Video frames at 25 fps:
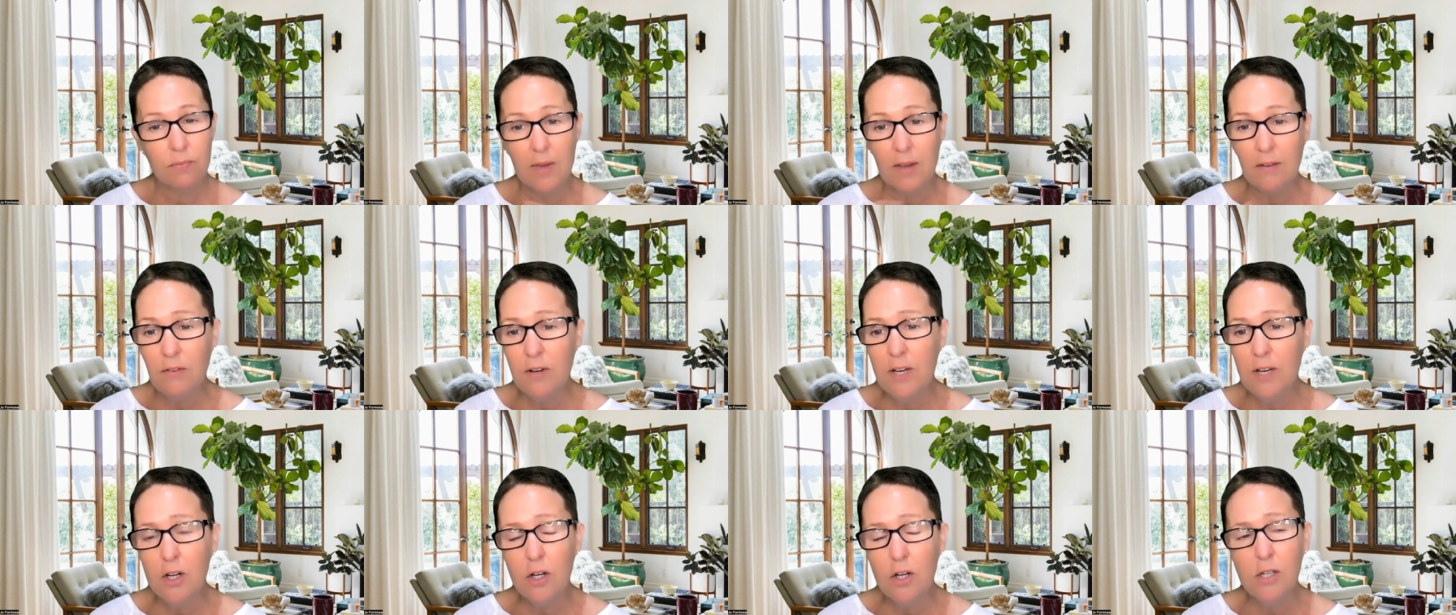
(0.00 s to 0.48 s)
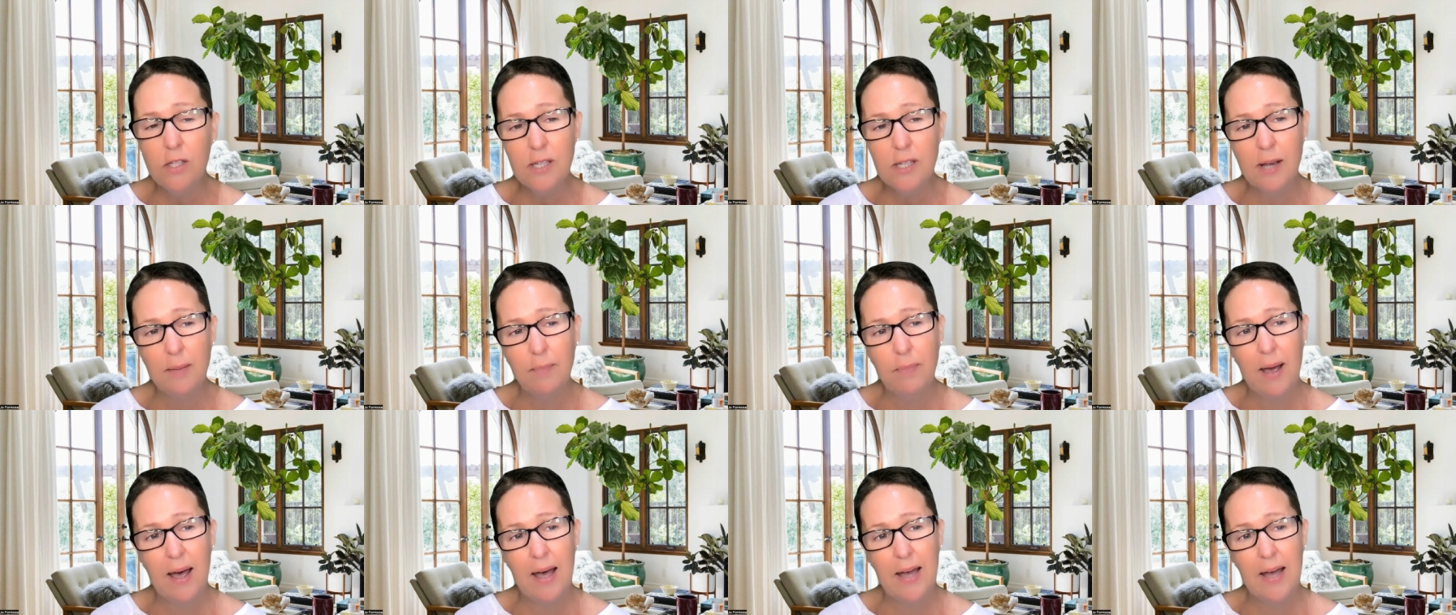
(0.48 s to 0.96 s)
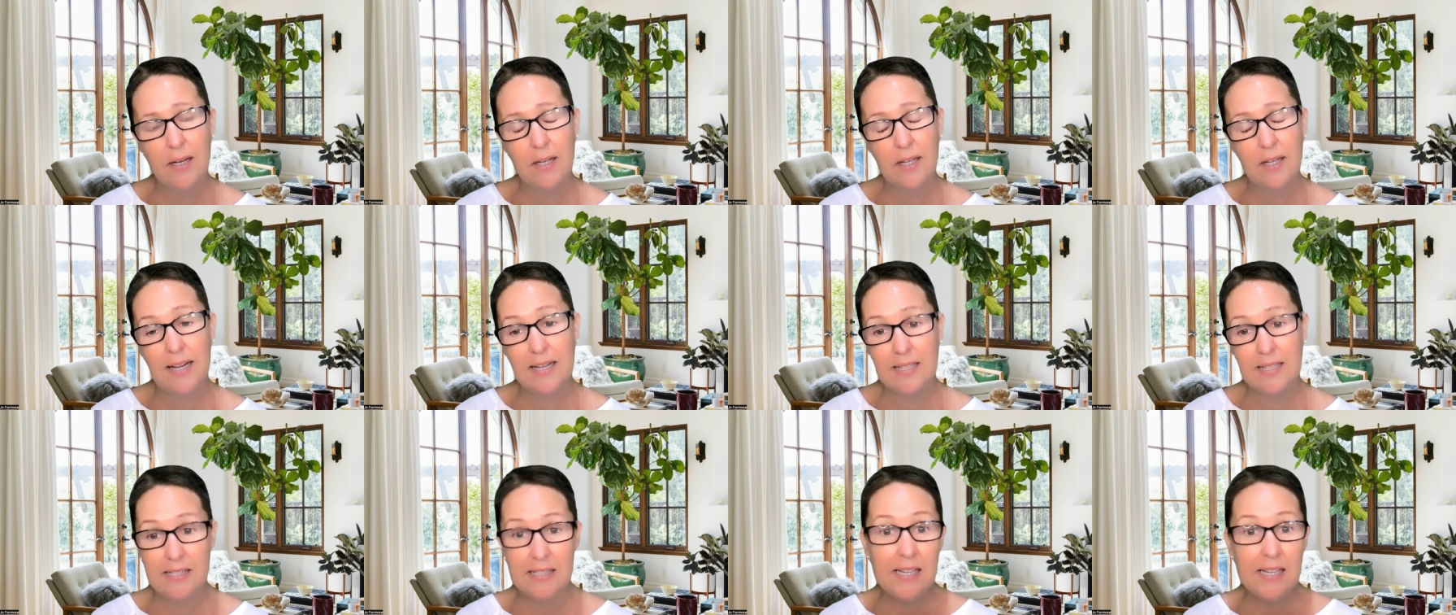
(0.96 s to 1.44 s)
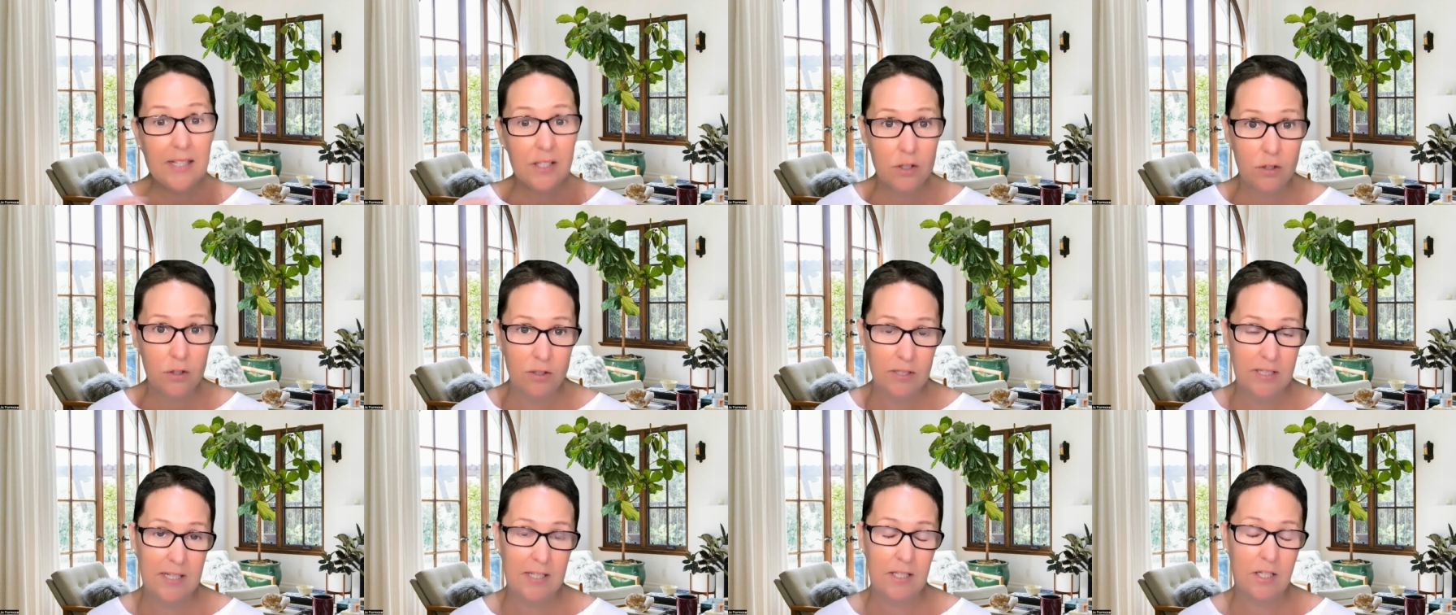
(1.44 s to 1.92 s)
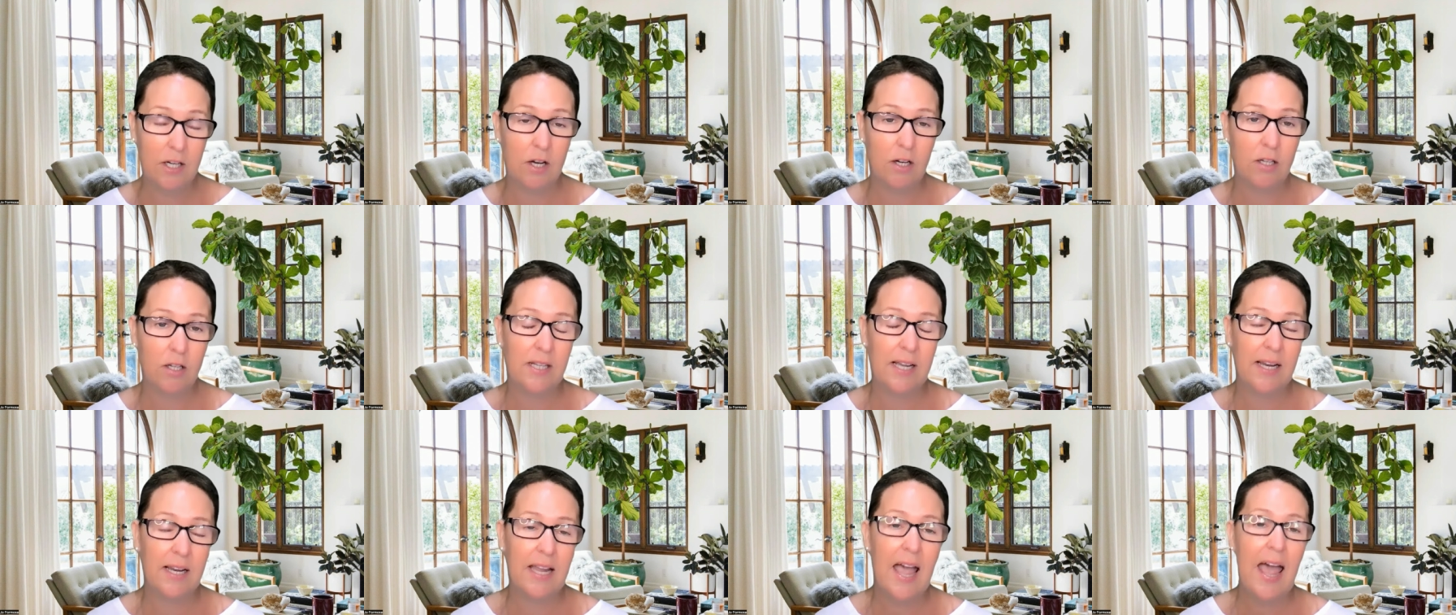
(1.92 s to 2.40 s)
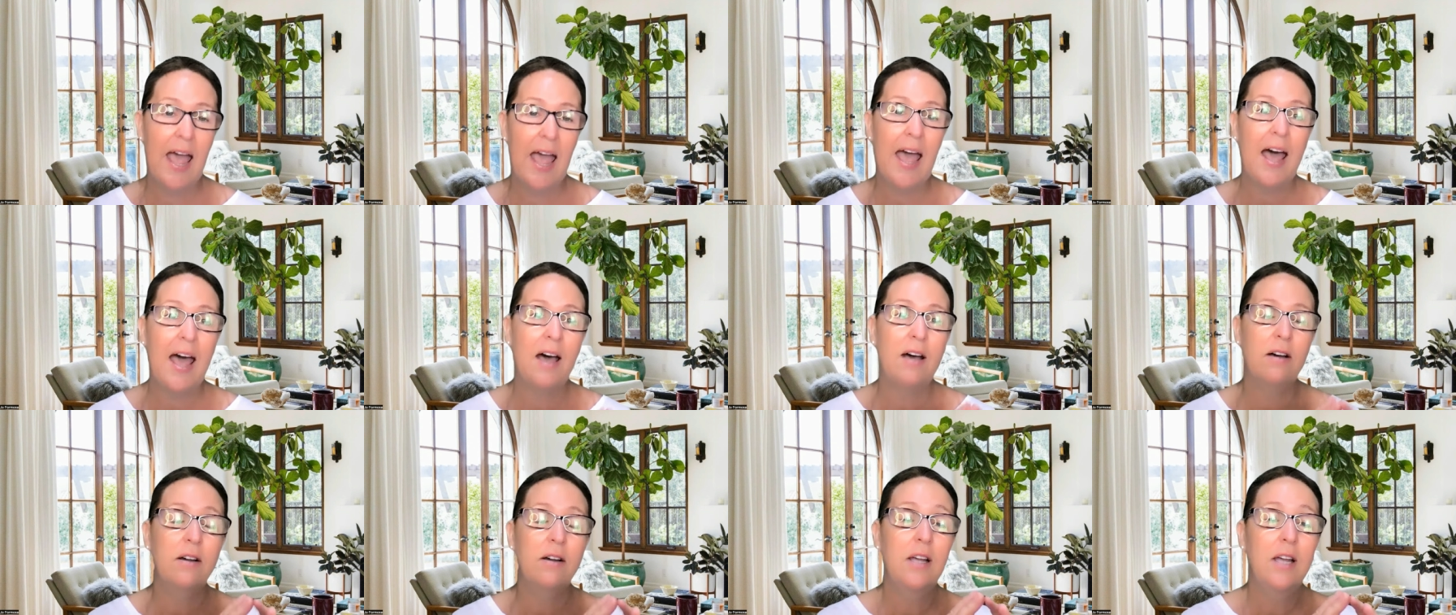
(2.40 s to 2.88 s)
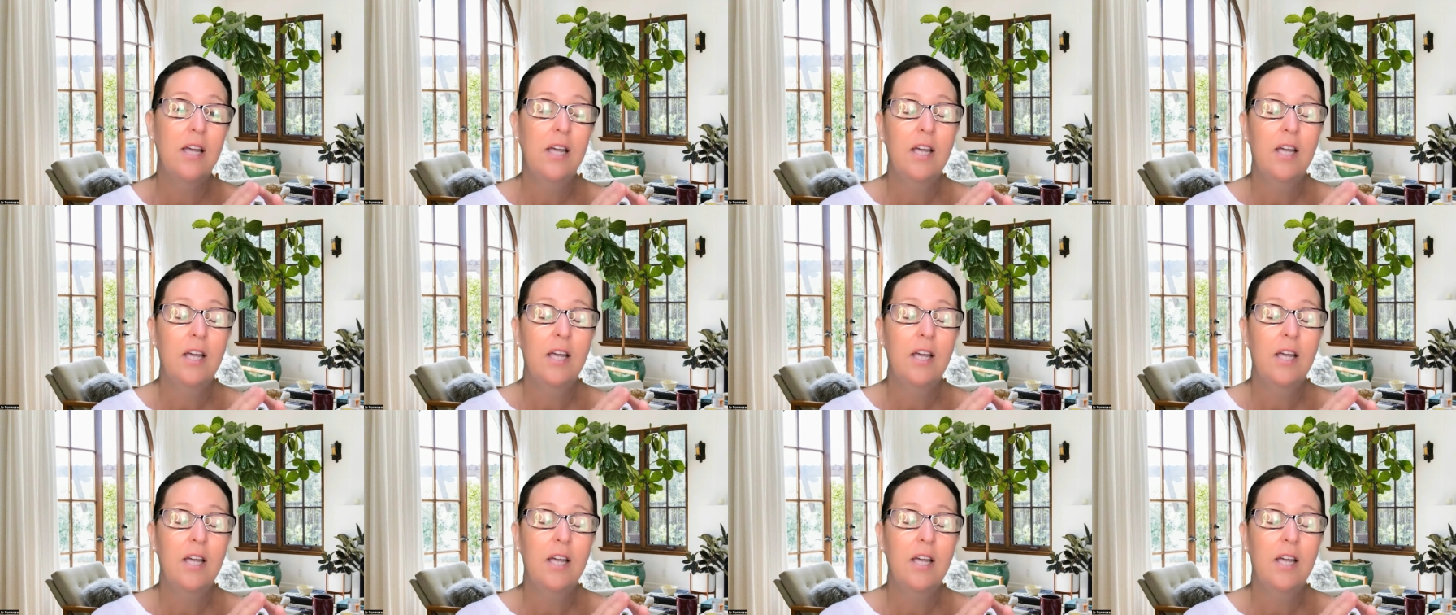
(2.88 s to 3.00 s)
videos about like seasonal detox, like how